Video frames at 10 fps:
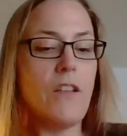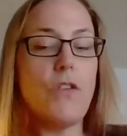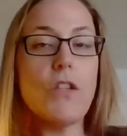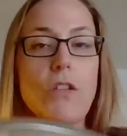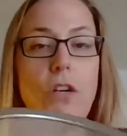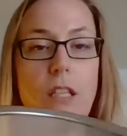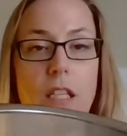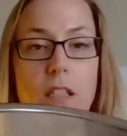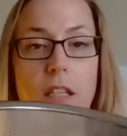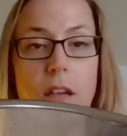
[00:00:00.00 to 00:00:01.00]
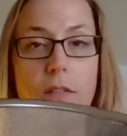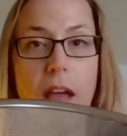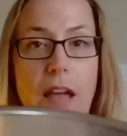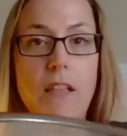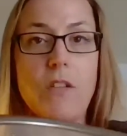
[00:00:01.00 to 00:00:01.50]
You just cook these in
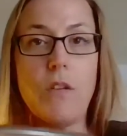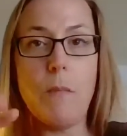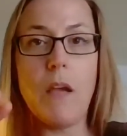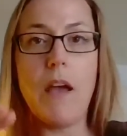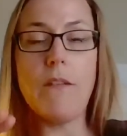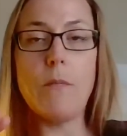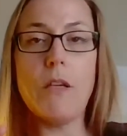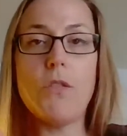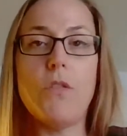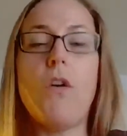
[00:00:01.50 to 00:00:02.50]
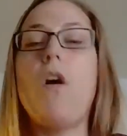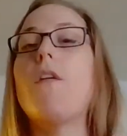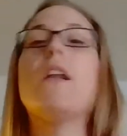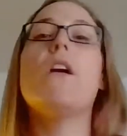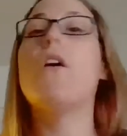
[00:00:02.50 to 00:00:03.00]
advance, so you may have to make sure they're
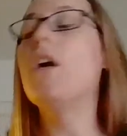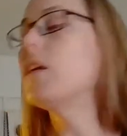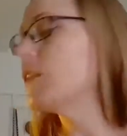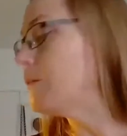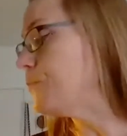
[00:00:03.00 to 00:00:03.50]
already cooked.